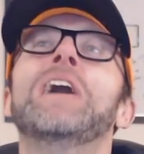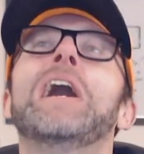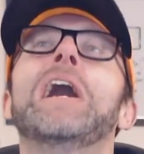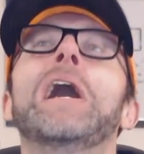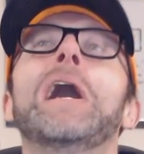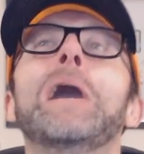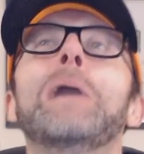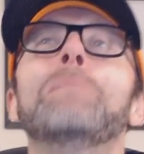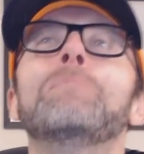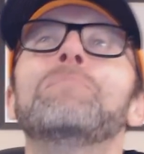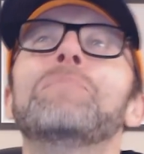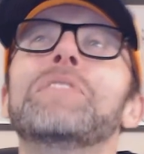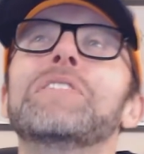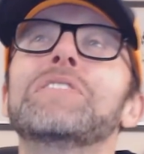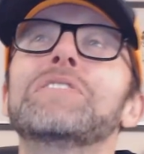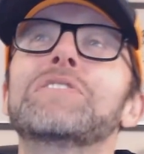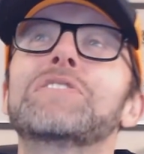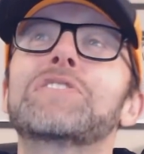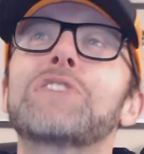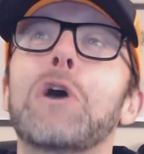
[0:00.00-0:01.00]

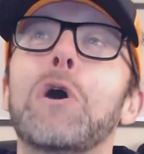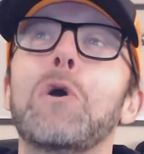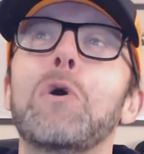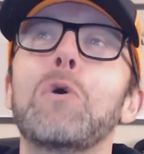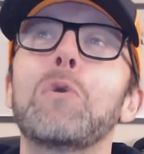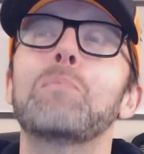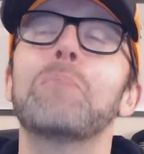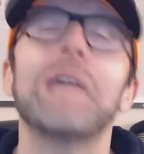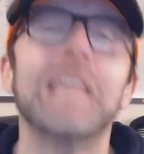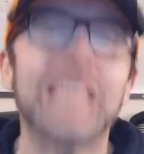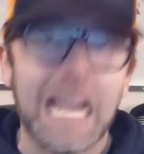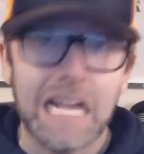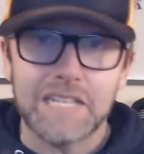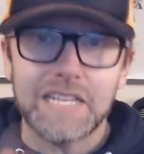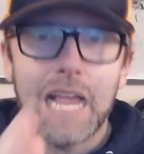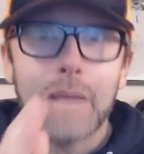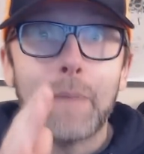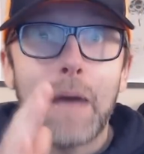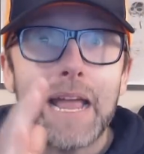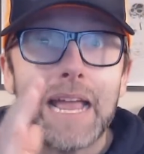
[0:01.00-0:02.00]
But
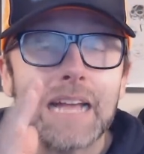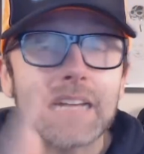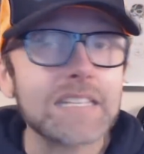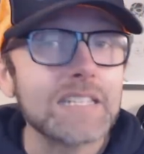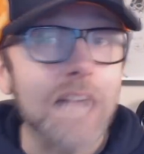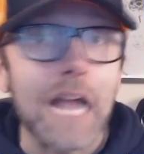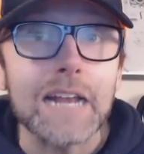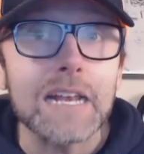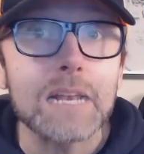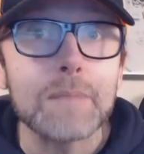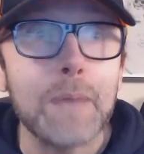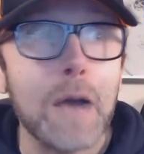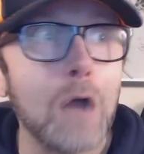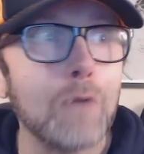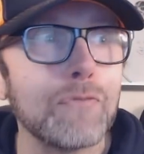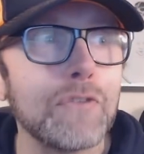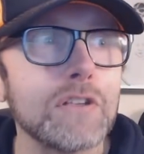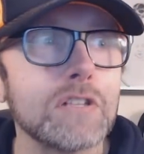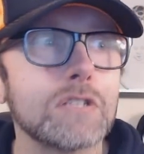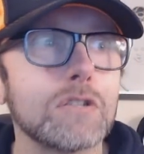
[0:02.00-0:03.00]
yes, am I excited
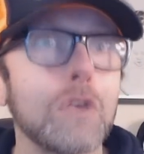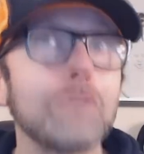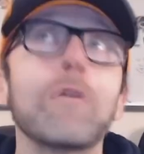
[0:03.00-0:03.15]
about this,